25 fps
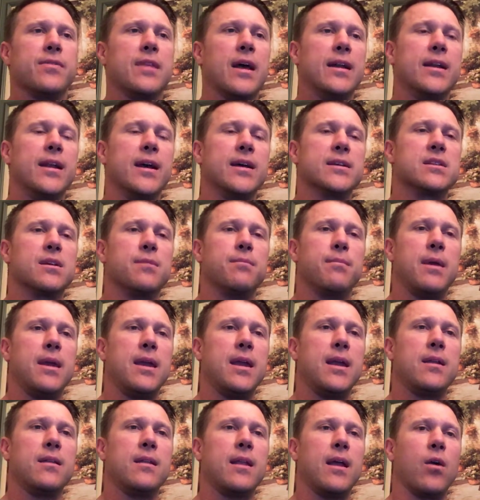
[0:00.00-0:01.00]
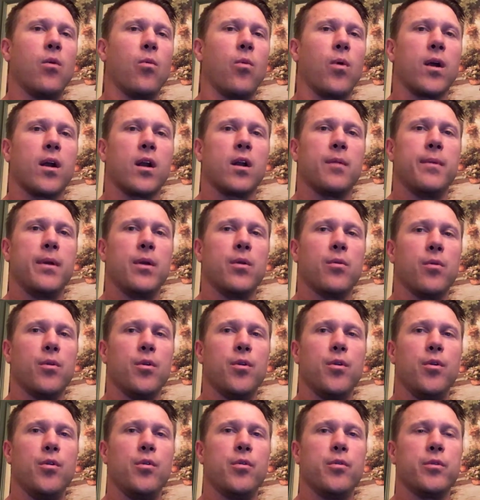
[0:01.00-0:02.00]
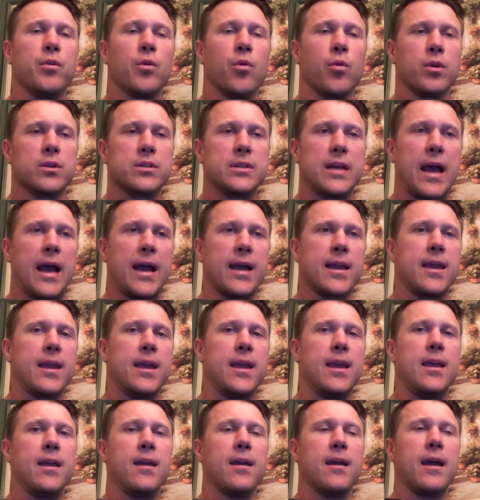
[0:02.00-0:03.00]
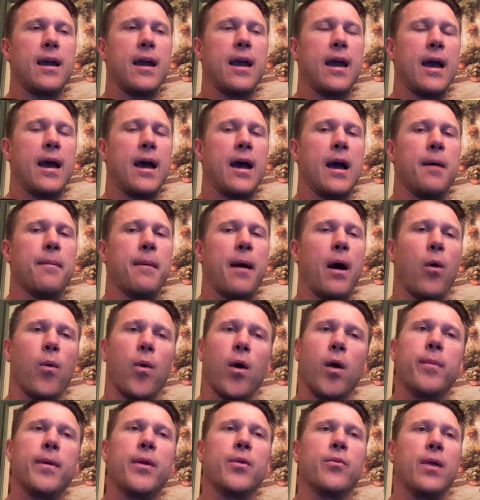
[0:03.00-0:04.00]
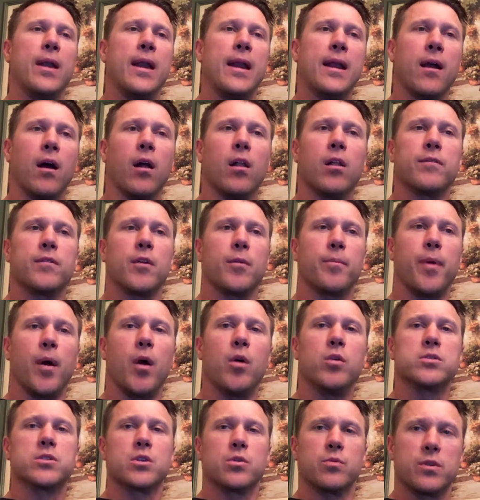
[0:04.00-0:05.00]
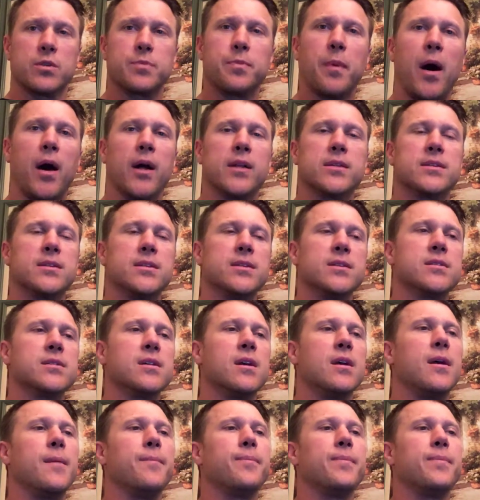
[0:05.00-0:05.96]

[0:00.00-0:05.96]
That doesn't mean that we're going to be rude or tacky. I will be reading all of your posts and responses.